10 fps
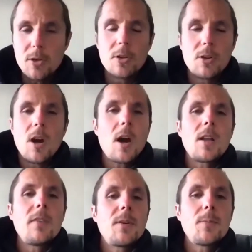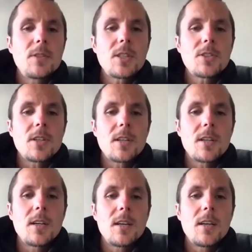You're not even a musician.
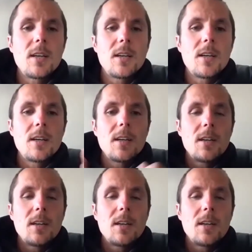Mm-hmm.